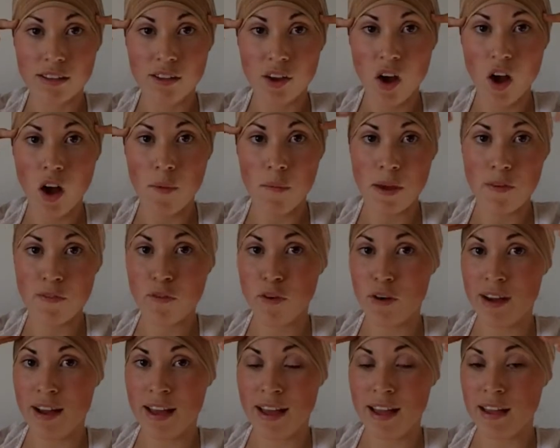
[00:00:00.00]
on my
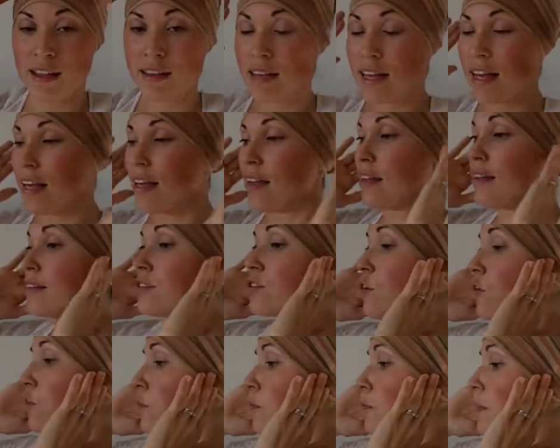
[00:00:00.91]
forehead and it's
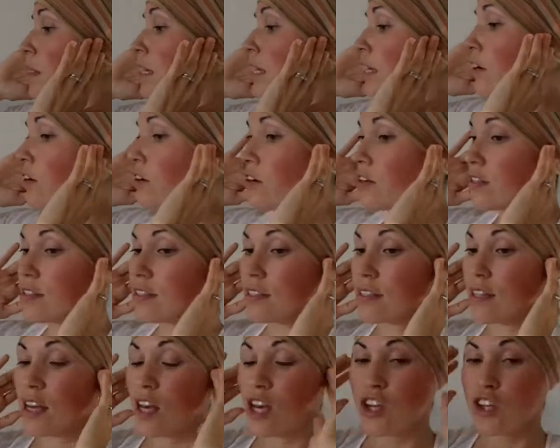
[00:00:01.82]
over my
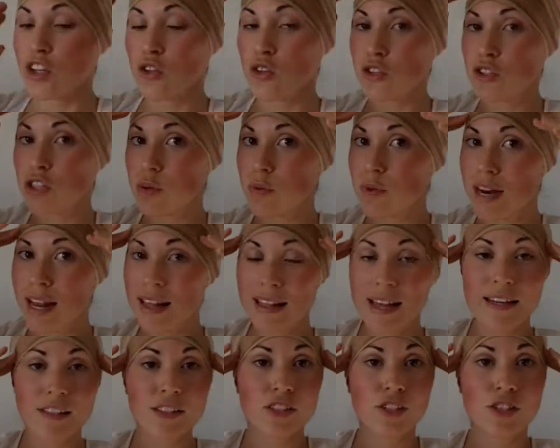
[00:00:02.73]
ears. Usually what I
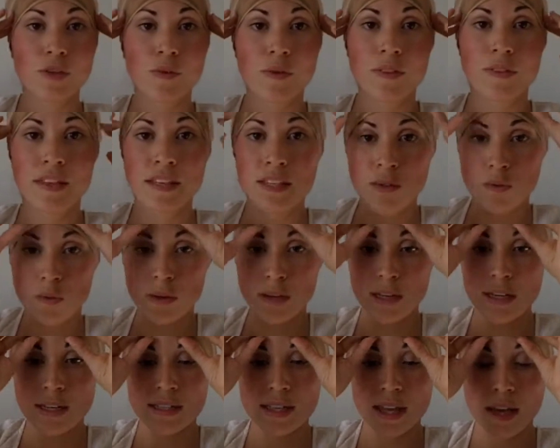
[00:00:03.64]
like to do with this
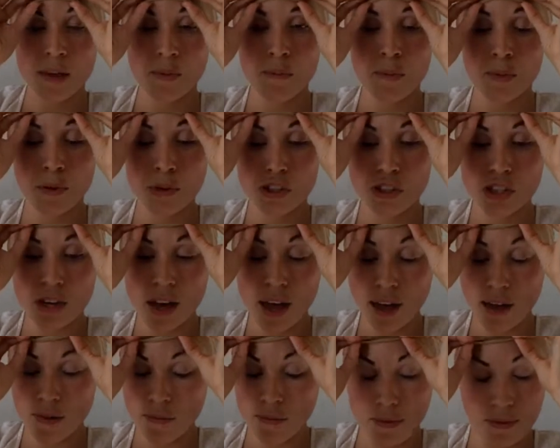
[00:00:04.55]
one is I'll push it
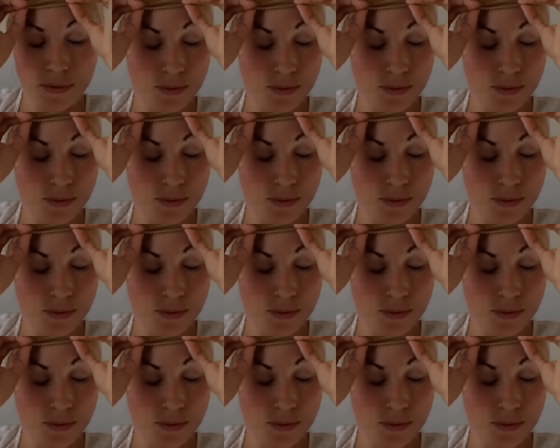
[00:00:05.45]
up